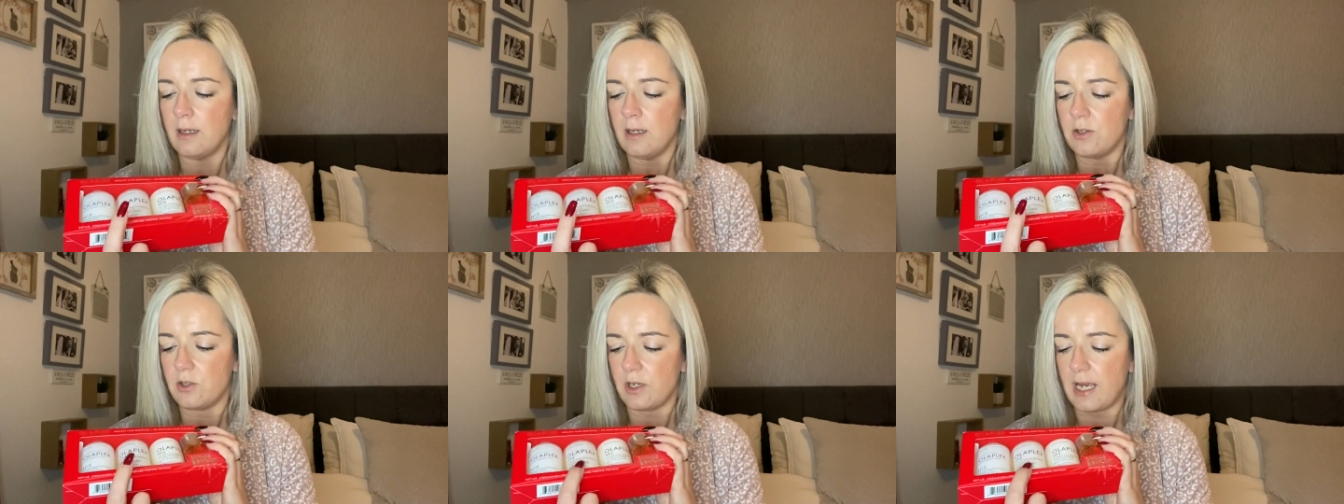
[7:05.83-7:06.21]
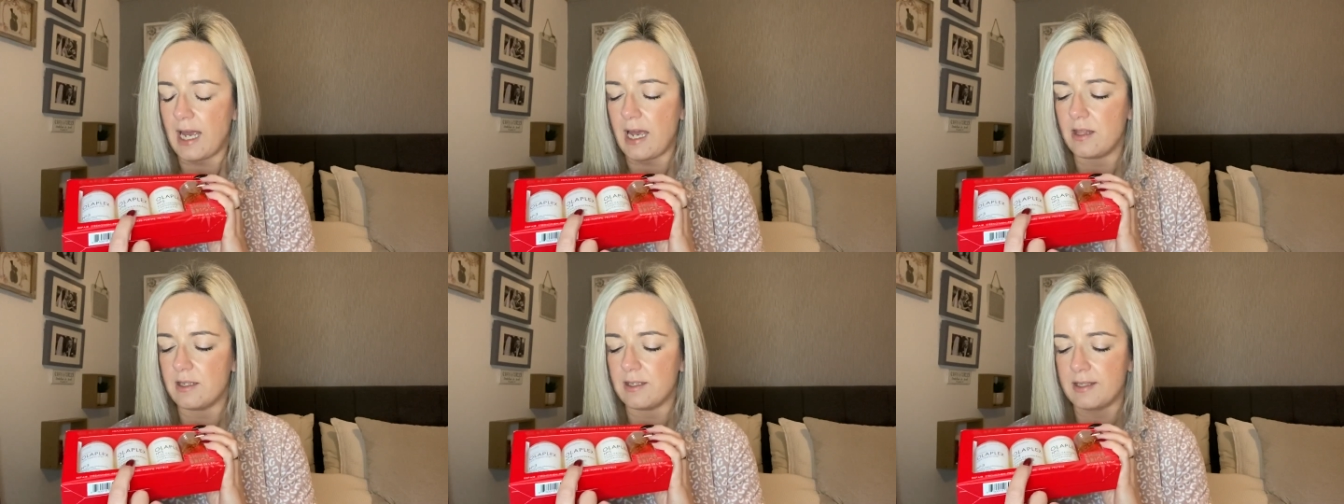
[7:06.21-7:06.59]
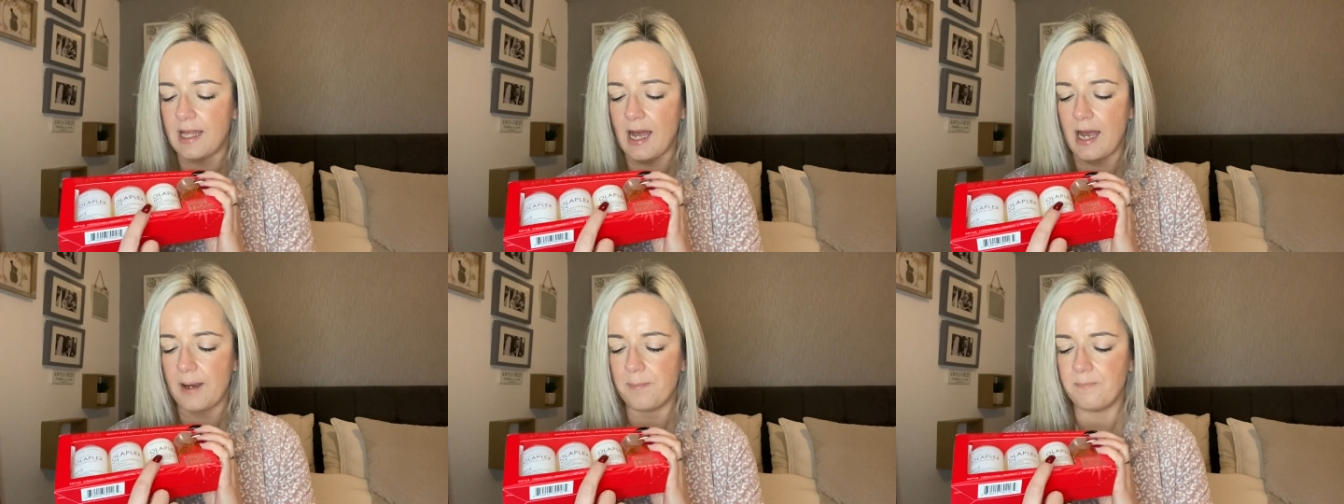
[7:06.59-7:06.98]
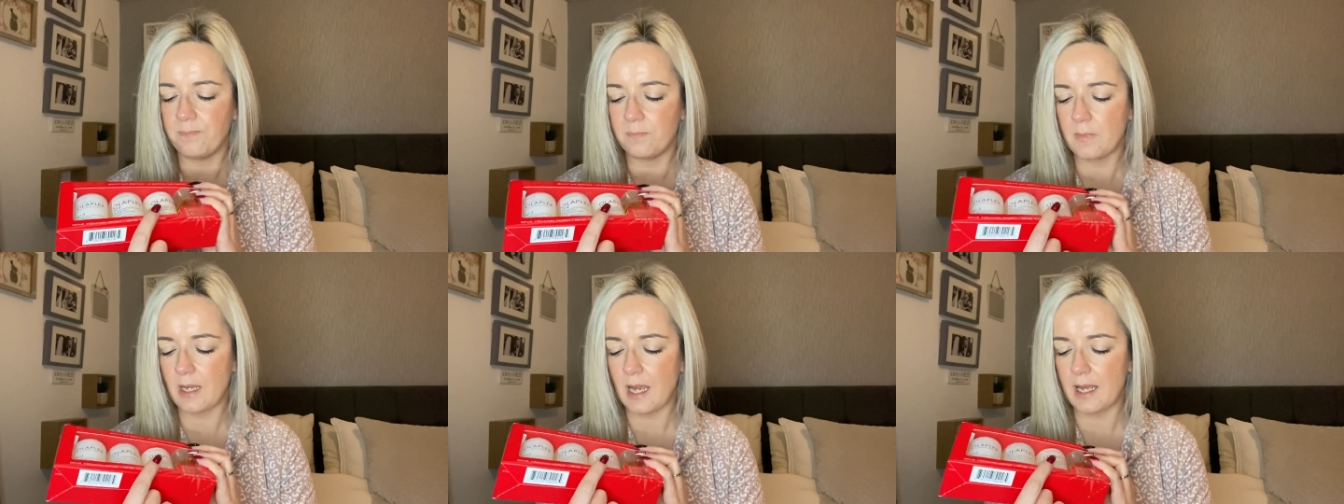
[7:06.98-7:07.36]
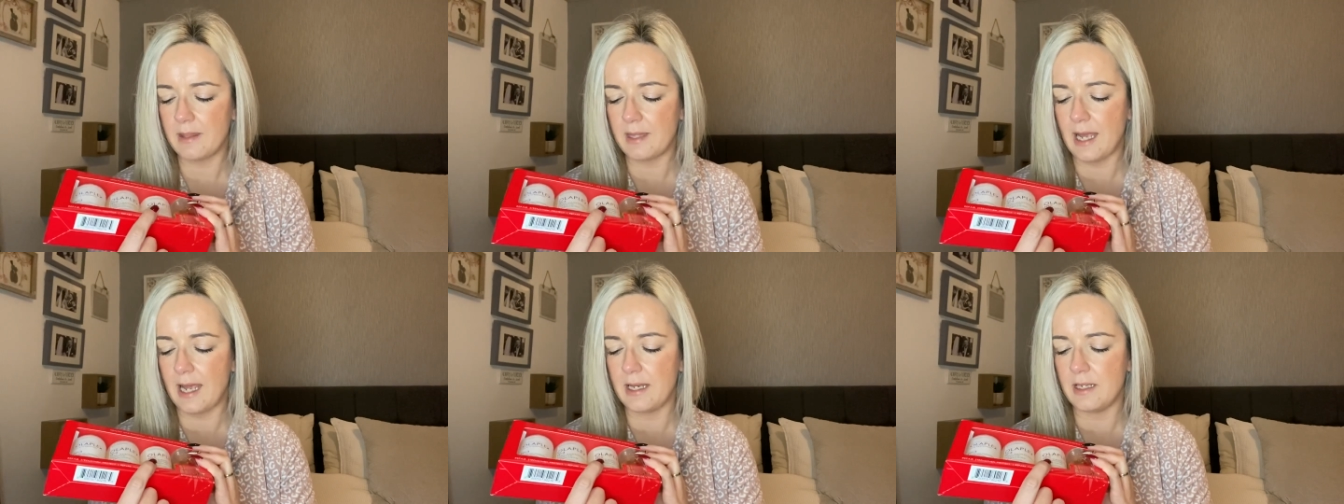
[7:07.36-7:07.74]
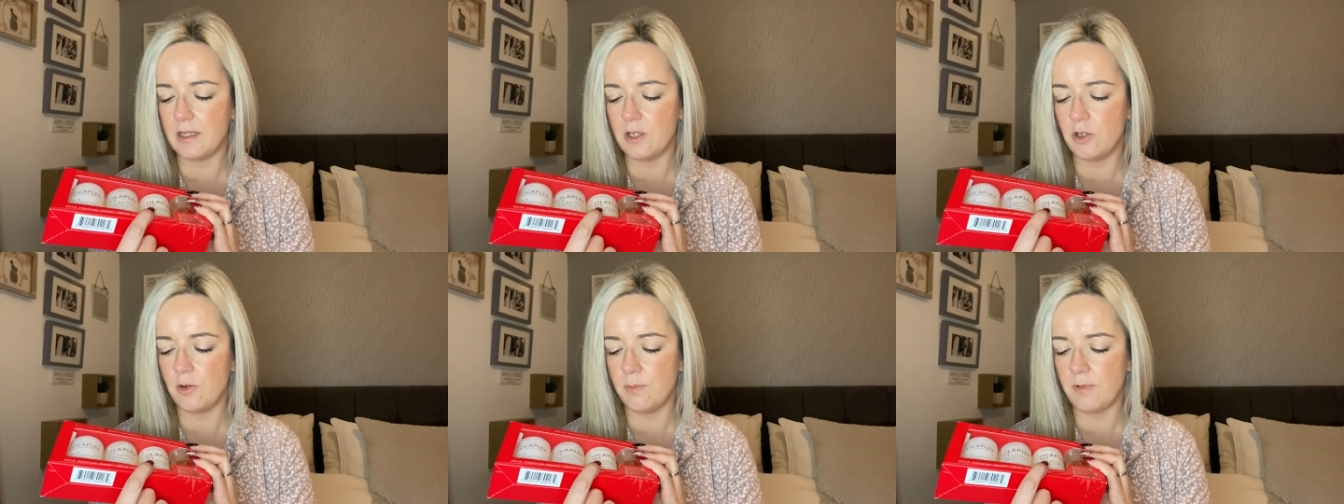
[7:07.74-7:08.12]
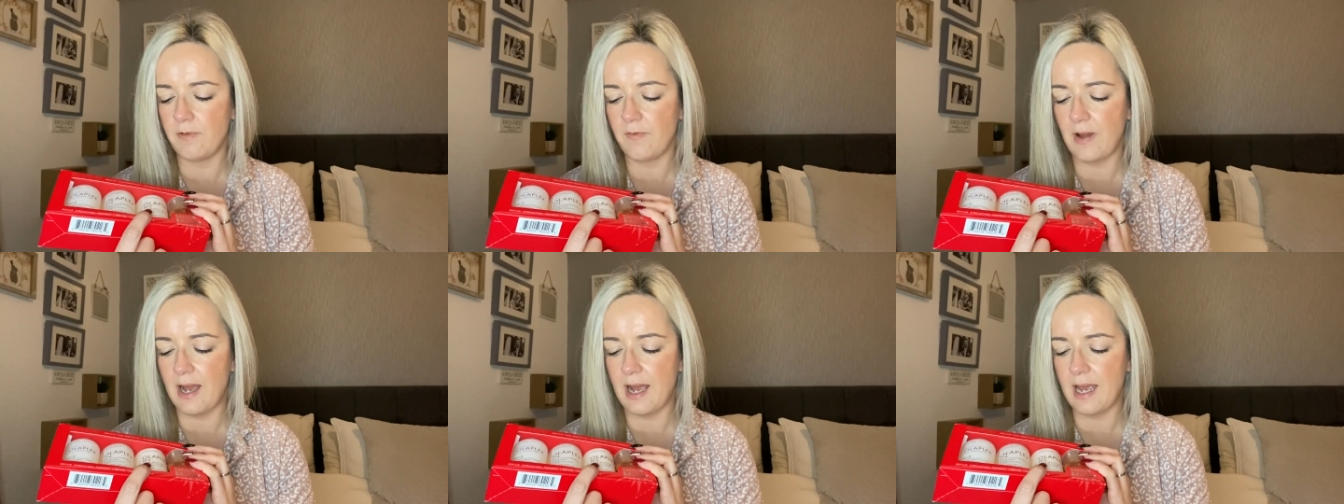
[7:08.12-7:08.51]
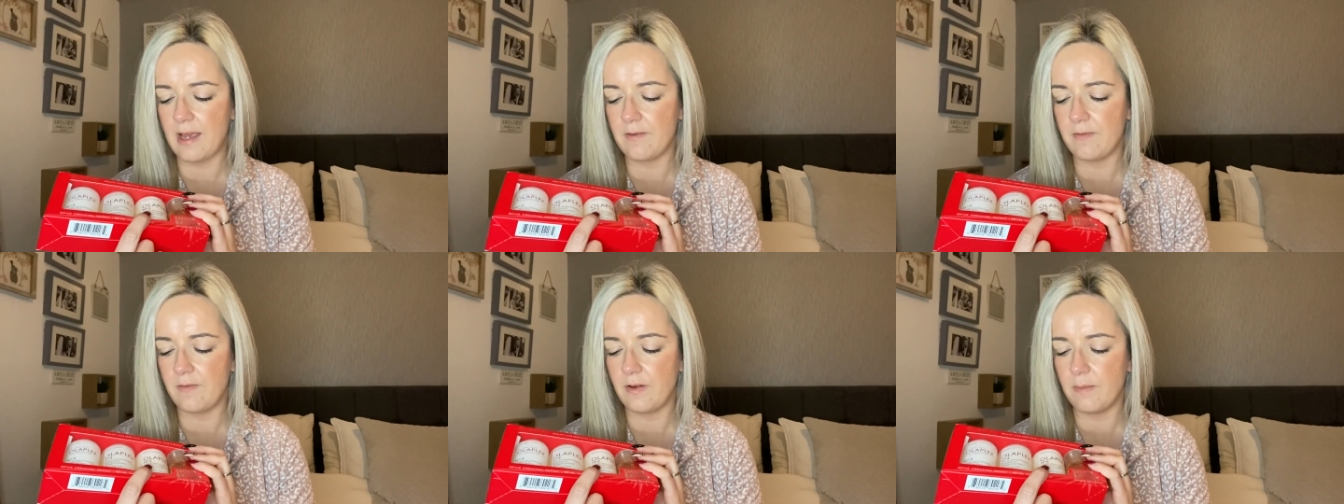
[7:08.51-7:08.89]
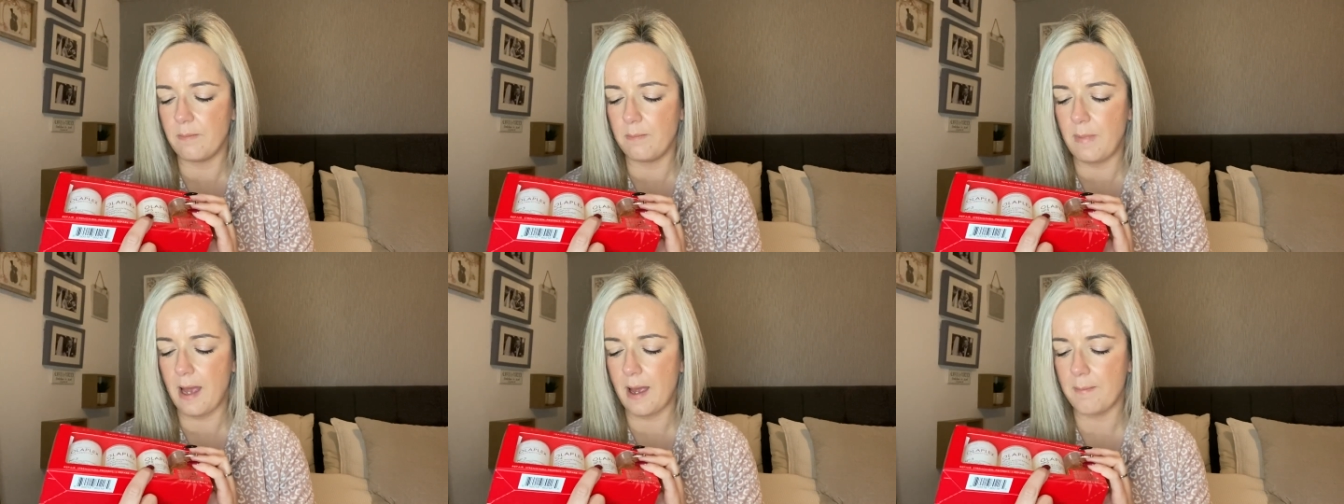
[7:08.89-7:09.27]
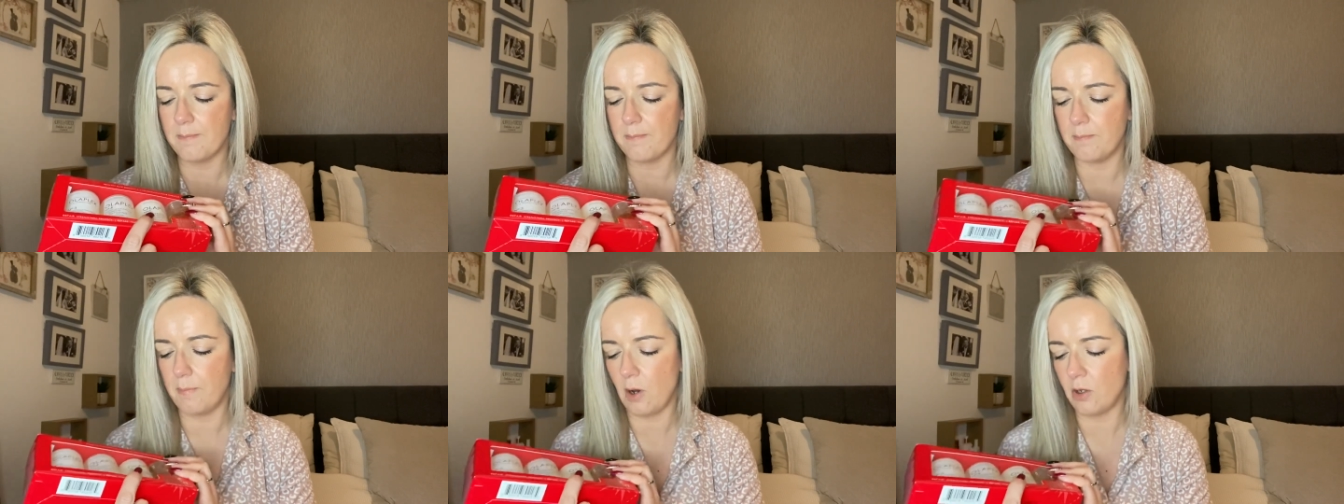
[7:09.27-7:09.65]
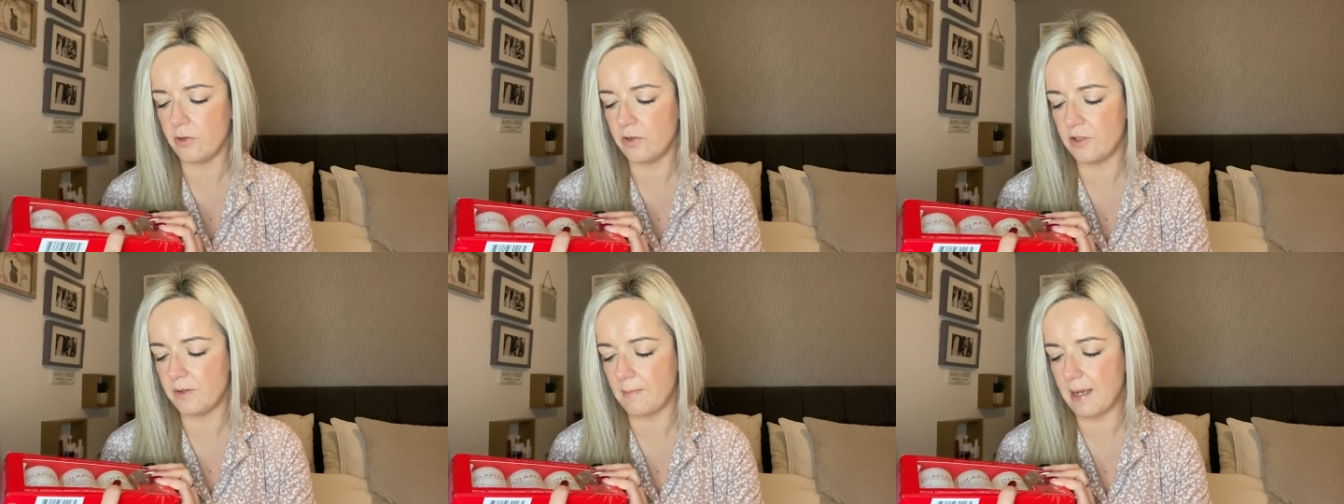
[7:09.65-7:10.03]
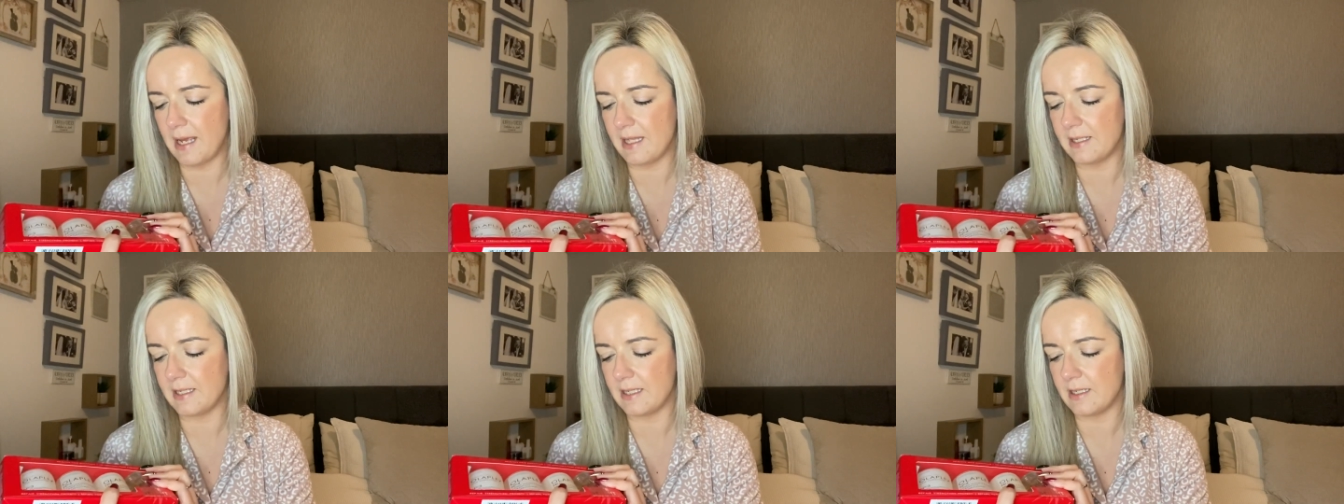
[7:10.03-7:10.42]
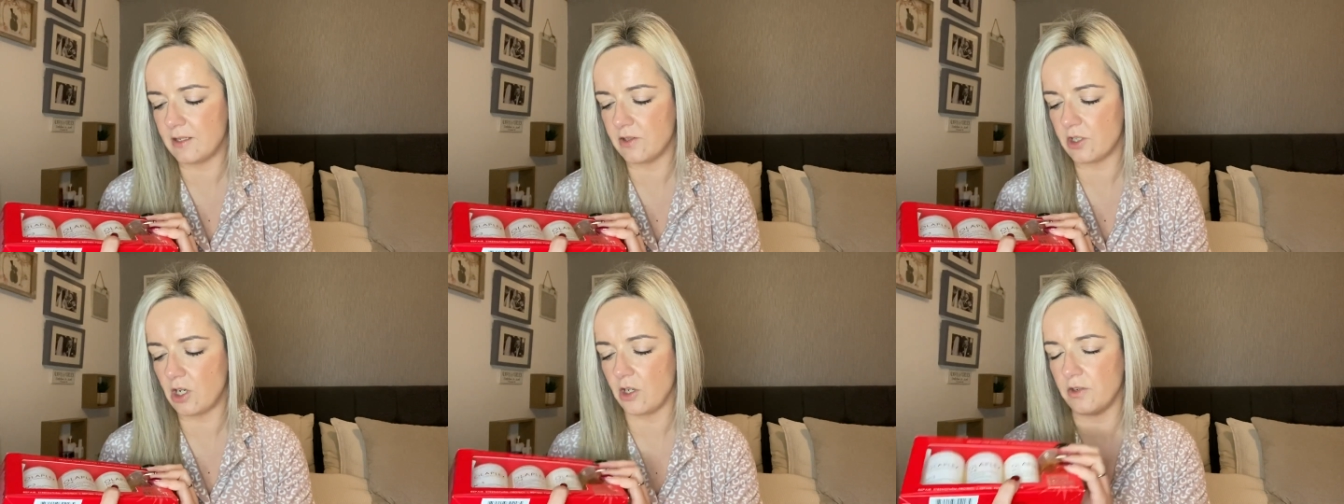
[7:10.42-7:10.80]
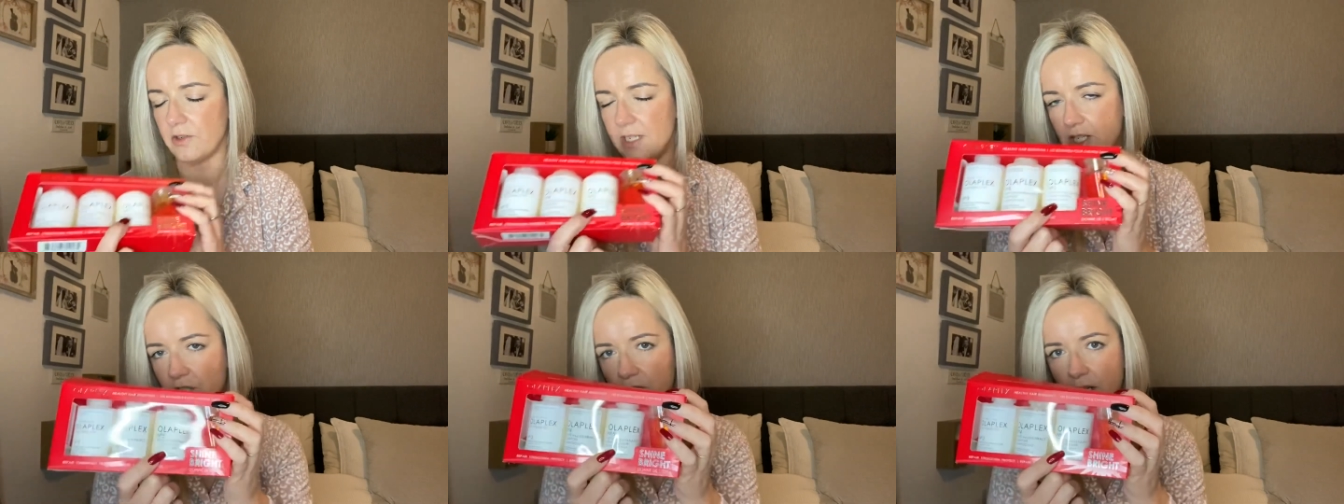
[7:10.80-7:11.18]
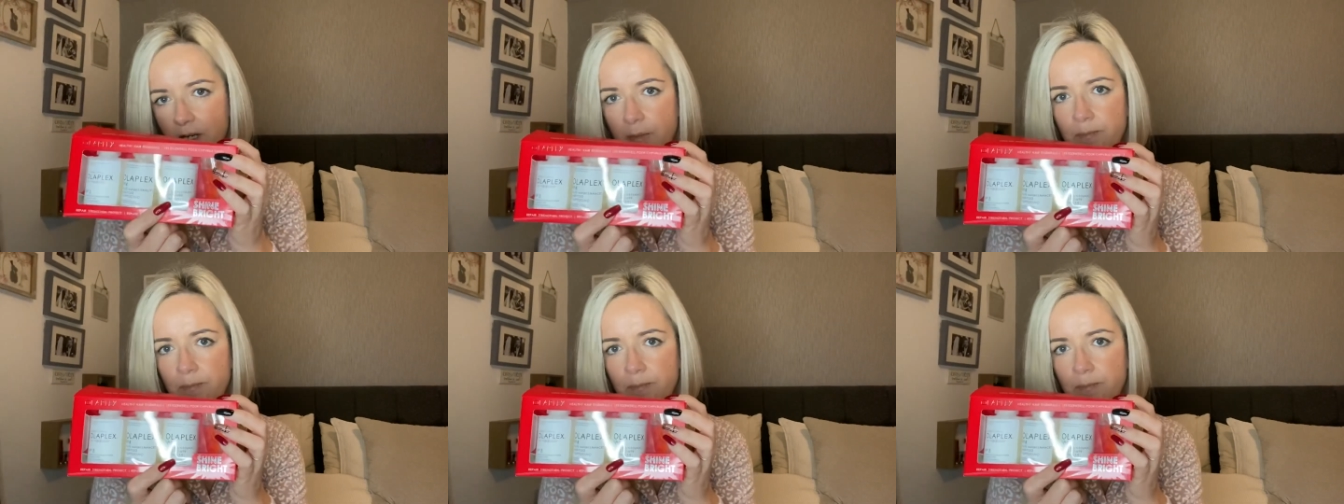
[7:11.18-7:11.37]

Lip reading: So yeah, there's that. And then the number 5, Bond Maintenance Conditioner.